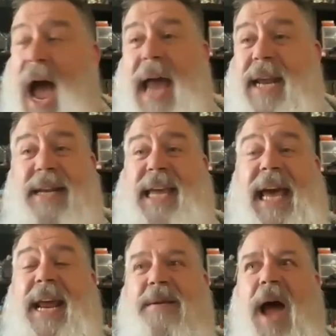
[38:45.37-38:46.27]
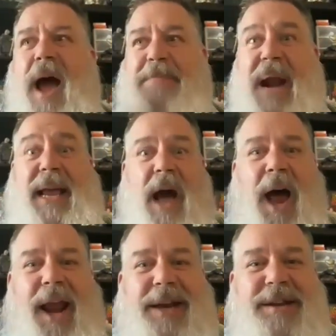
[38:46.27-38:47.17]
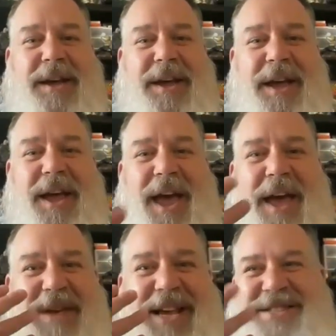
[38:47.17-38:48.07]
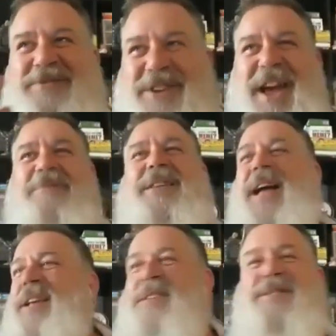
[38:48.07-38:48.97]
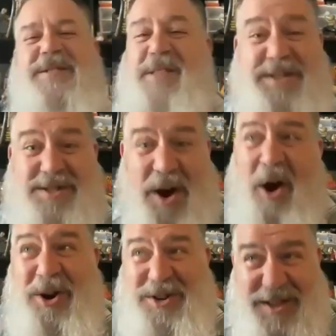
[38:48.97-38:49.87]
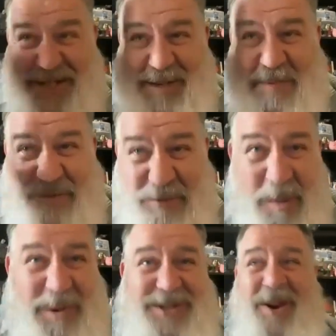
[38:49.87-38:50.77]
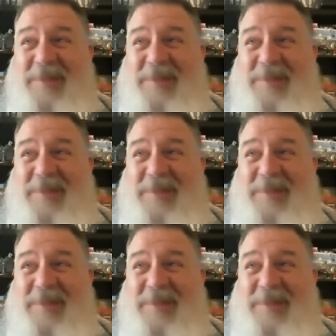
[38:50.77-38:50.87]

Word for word: I didn't get it, but I got it and because you were I mean, like this is this is art this is performance